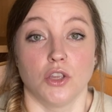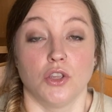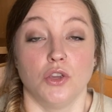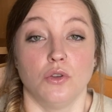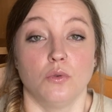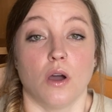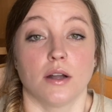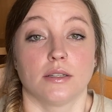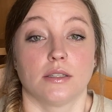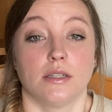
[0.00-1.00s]
you are
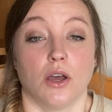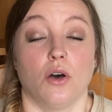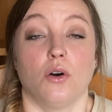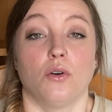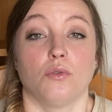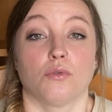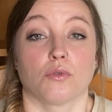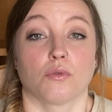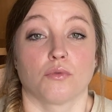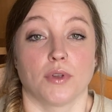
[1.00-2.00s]
still
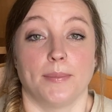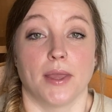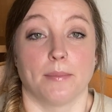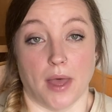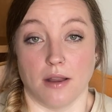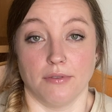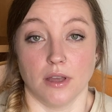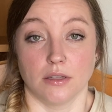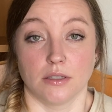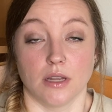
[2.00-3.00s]
reaping
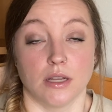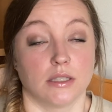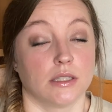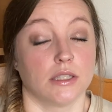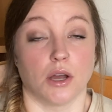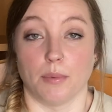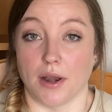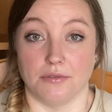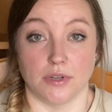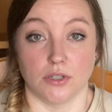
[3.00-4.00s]
benefits. It's still
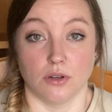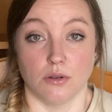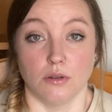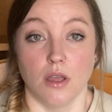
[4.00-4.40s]
beneficial.